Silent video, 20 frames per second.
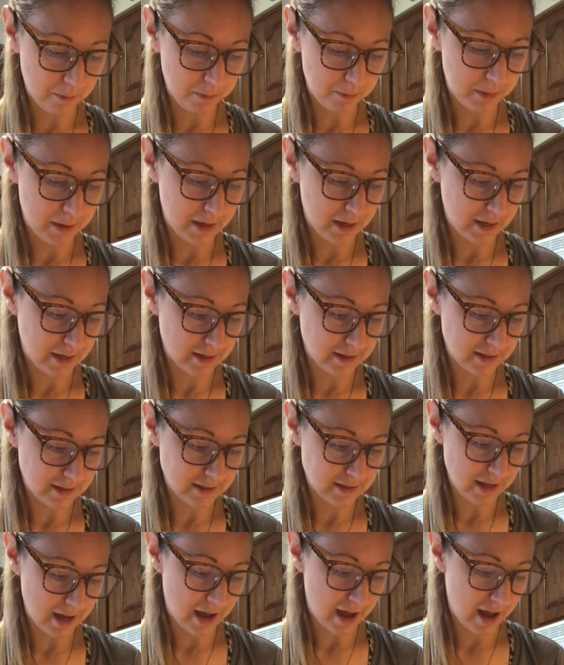
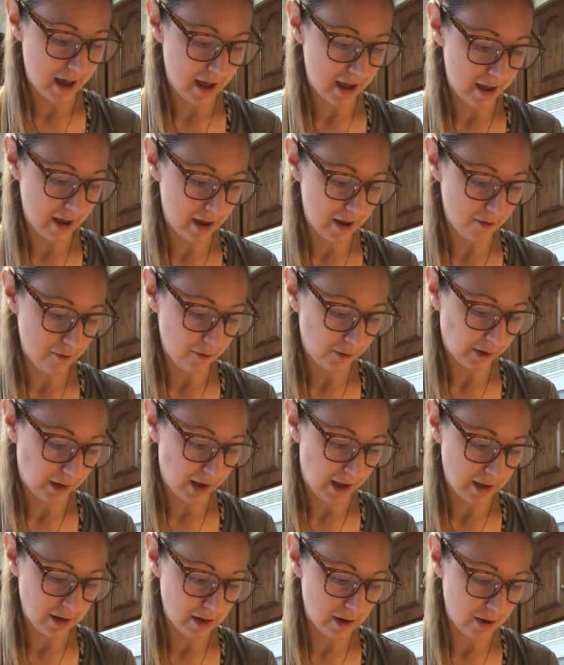because I
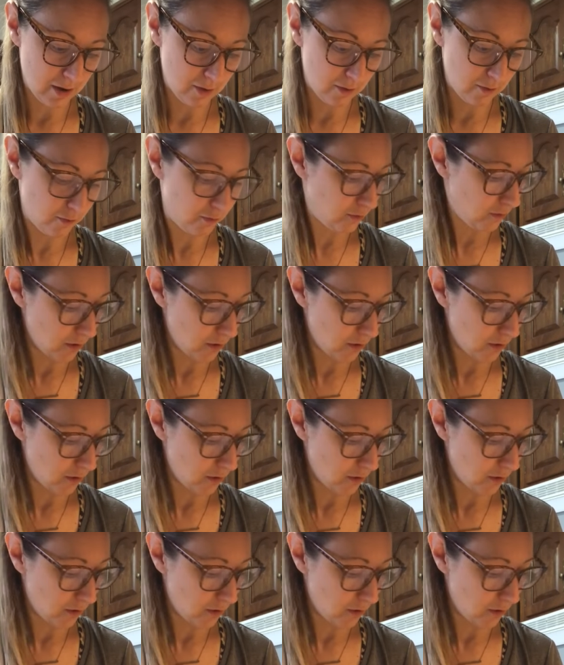kind of